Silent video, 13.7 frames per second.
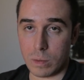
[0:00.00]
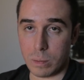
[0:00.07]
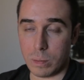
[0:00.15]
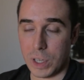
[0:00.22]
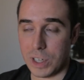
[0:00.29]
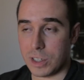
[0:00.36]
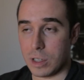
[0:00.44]

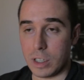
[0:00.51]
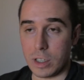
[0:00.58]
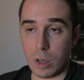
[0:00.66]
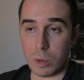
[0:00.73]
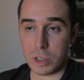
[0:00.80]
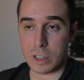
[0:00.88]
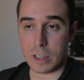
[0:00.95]
basically
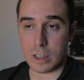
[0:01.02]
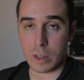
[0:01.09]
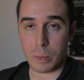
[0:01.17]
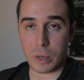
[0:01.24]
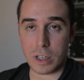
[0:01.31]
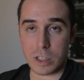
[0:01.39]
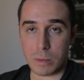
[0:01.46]
ghosting the
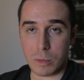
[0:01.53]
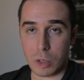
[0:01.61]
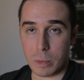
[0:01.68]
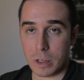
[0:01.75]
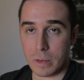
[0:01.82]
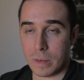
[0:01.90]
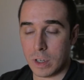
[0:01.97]
present
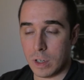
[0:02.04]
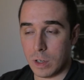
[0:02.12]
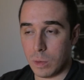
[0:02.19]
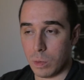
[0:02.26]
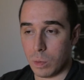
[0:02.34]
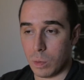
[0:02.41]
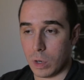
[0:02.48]
moment.
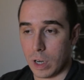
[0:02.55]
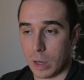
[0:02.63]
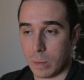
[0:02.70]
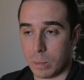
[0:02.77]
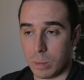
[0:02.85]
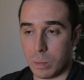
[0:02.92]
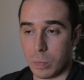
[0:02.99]
We're not
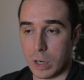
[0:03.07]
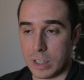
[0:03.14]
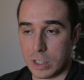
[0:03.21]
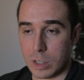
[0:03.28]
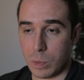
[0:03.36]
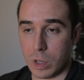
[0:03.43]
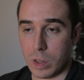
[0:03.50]

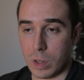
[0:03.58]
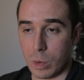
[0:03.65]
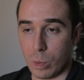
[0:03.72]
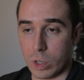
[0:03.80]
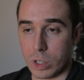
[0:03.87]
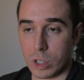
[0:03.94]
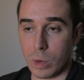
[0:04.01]
present with
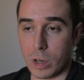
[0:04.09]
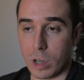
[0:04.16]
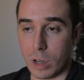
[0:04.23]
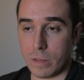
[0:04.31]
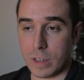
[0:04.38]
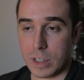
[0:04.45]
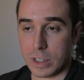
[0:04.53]
what's going
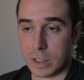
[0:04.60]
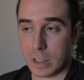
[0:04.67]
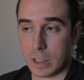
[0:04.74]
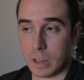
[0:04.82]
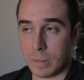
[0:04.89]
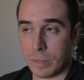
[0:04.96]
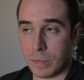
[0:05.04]
on physically.